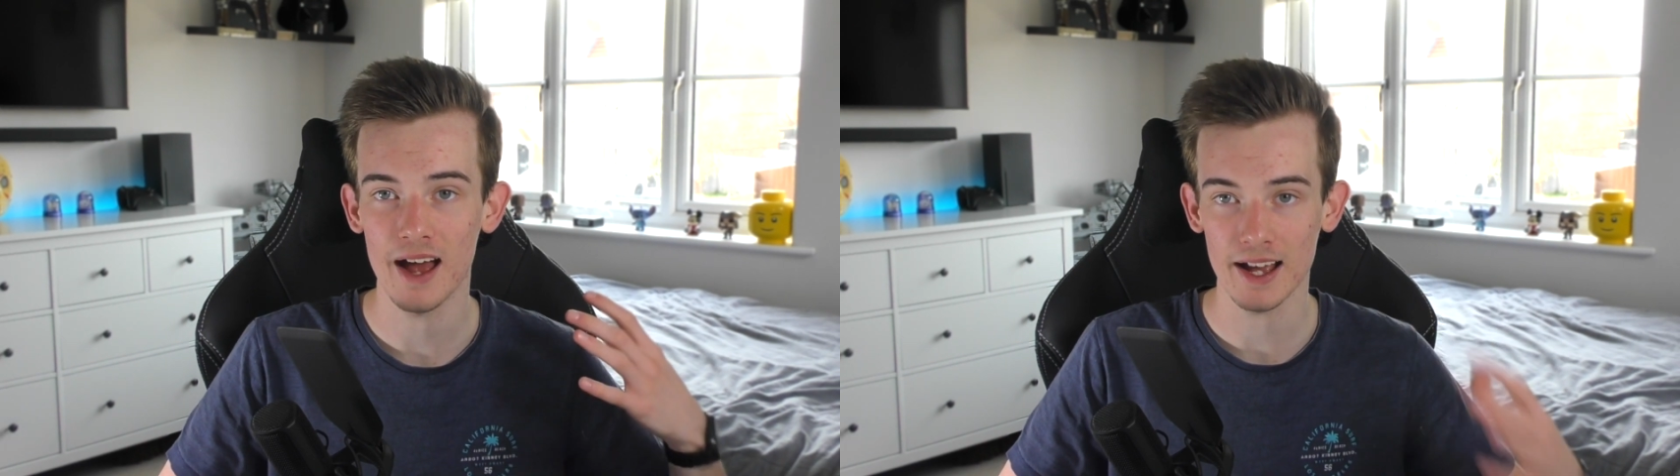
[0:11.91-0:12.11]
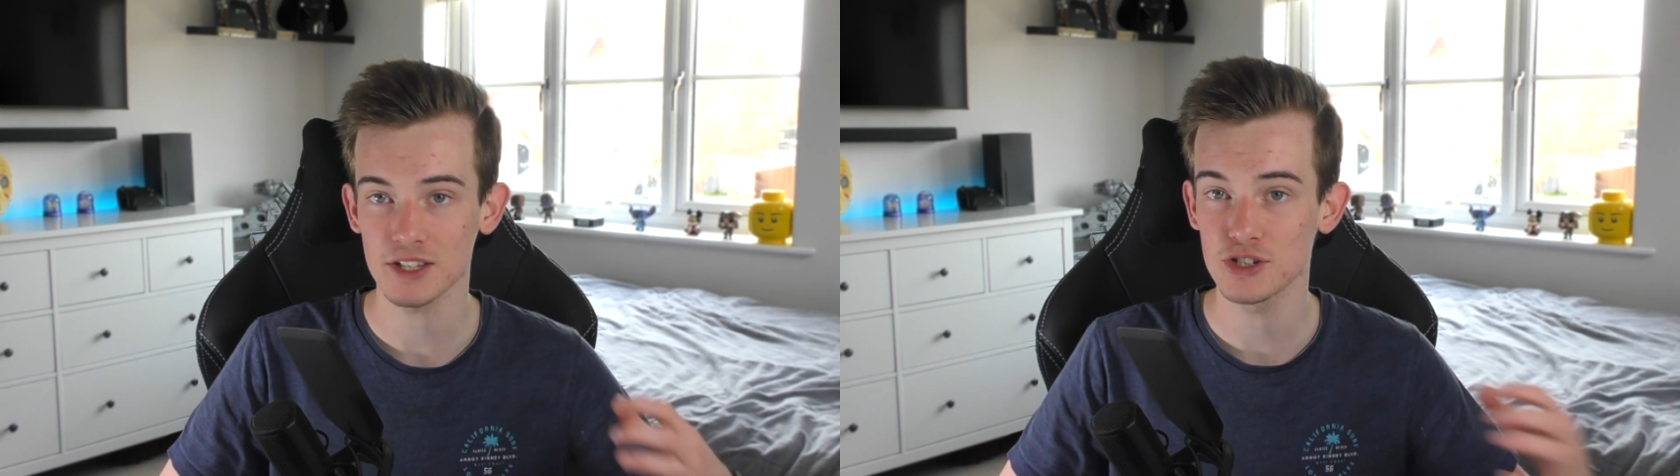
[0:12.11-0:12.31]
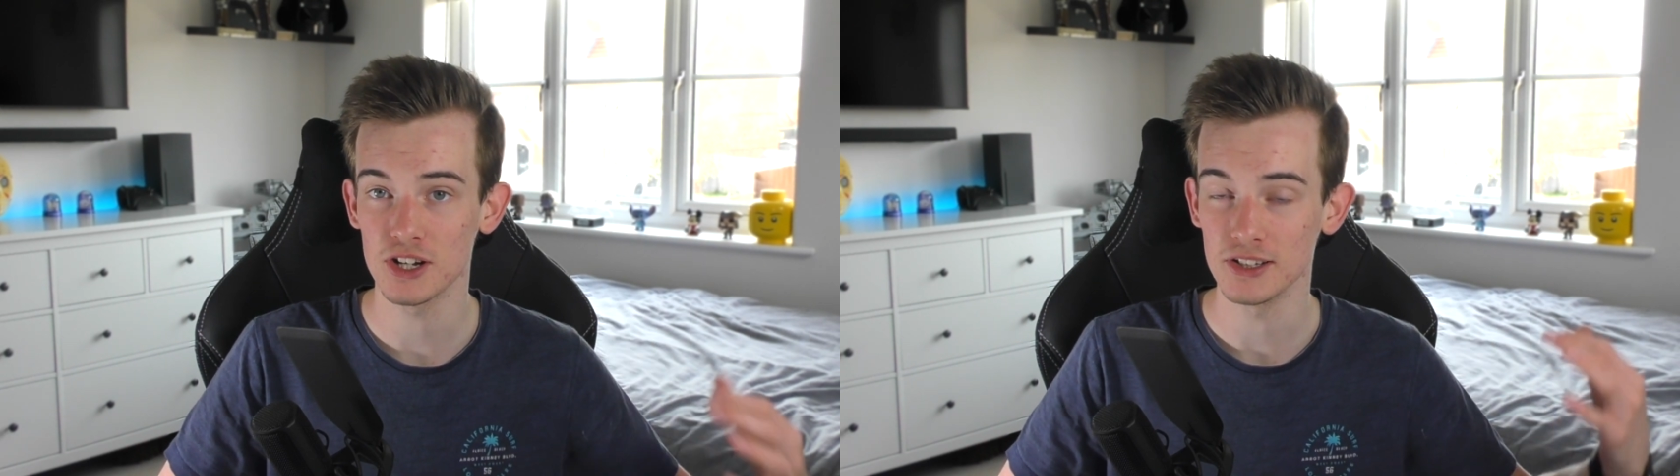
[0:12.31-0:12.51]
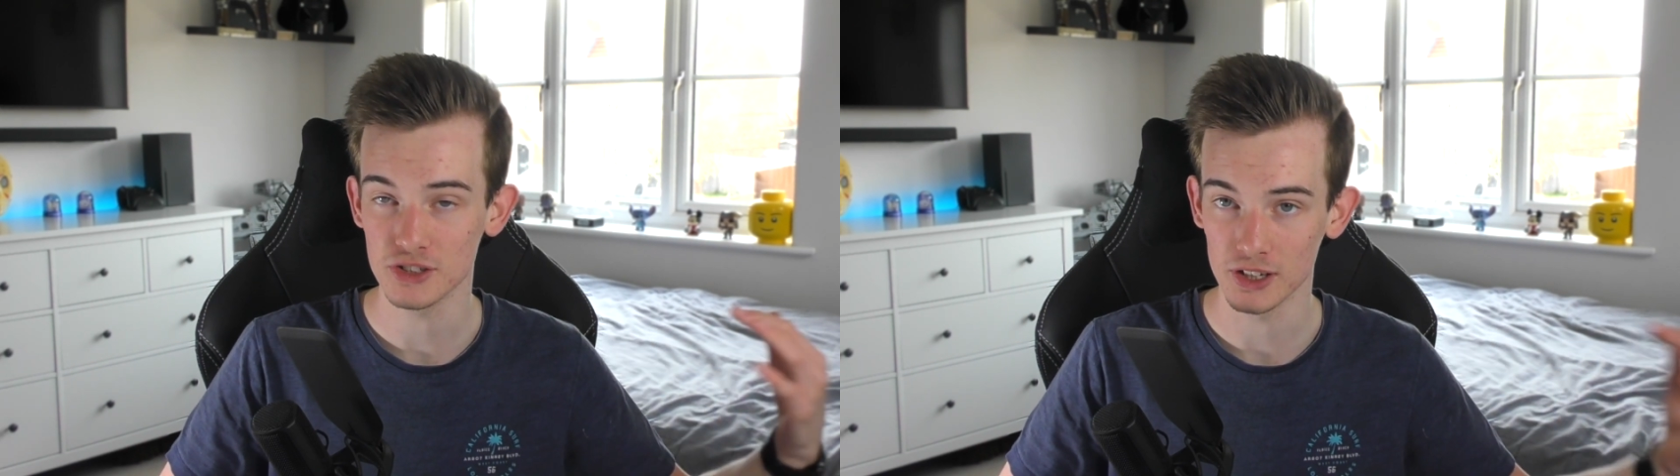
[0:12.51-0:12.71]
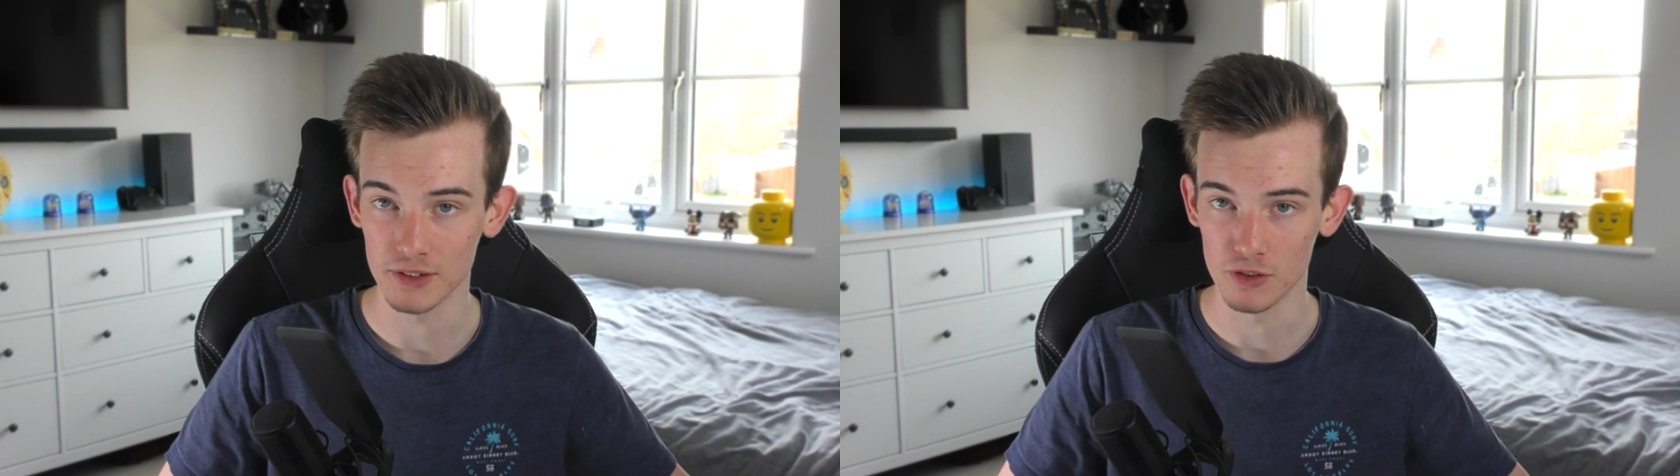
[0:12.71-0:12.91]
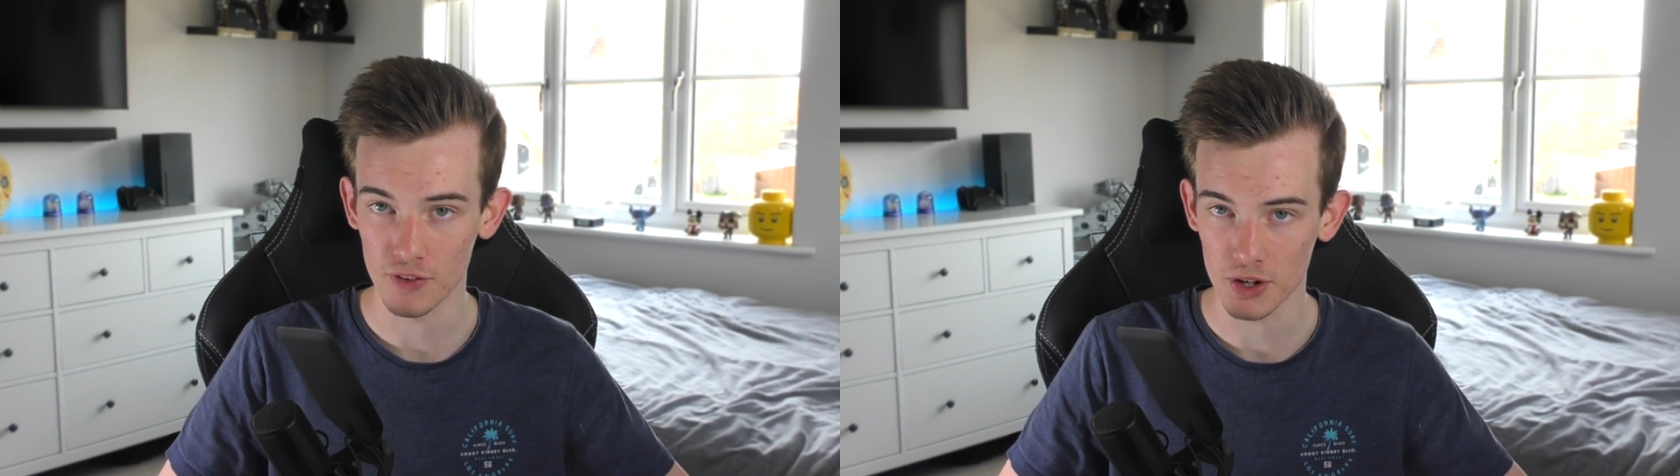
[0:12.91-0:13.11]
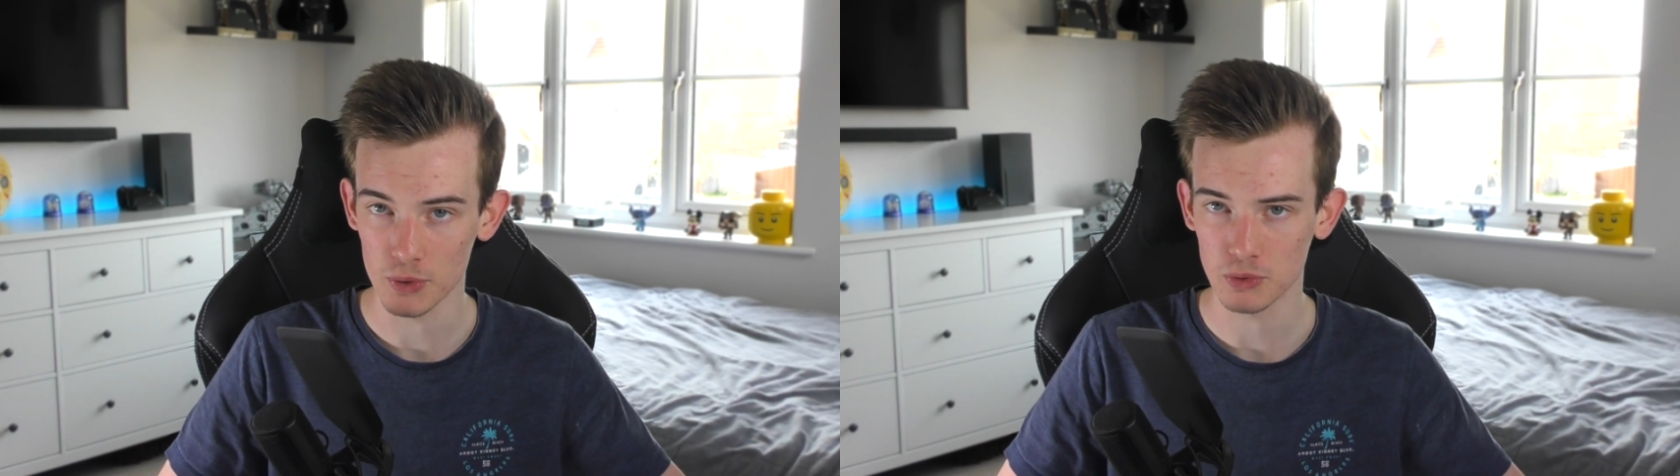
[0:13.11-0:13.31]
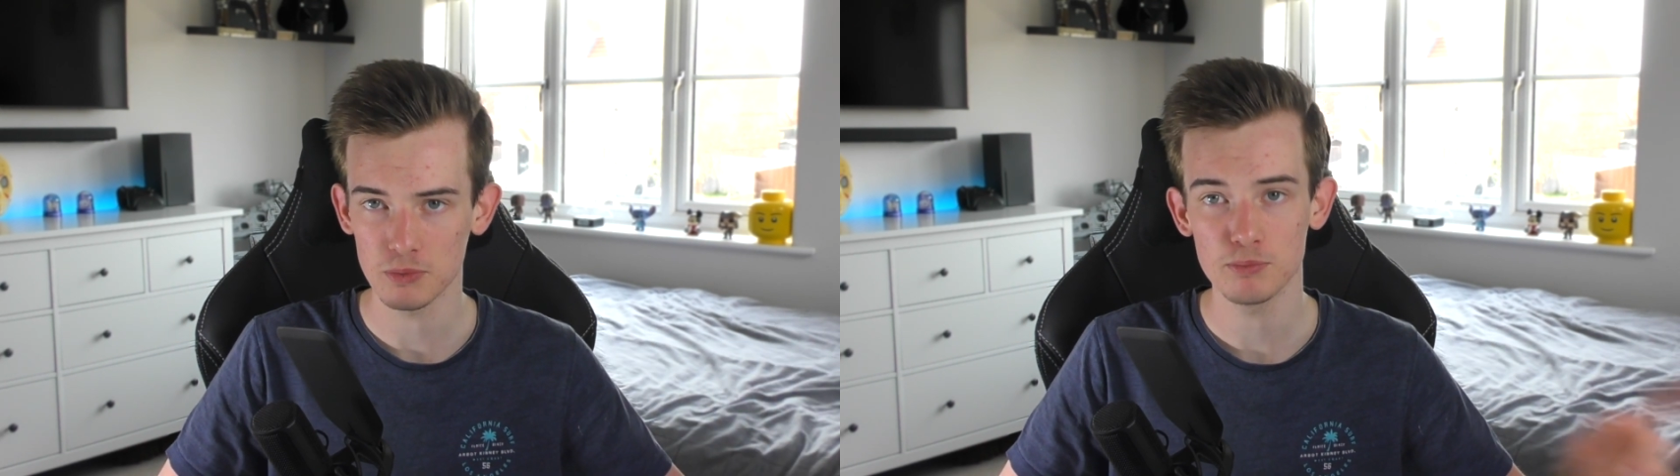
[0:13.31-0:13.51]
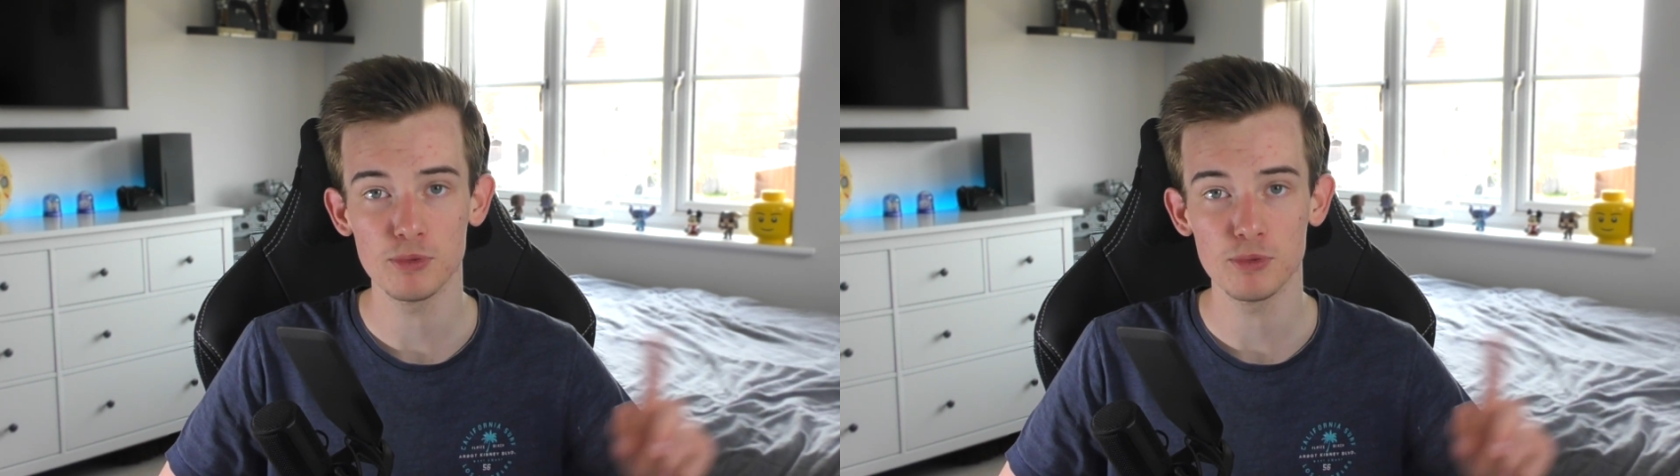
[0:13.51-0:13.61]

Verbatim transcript: accidentally revealed.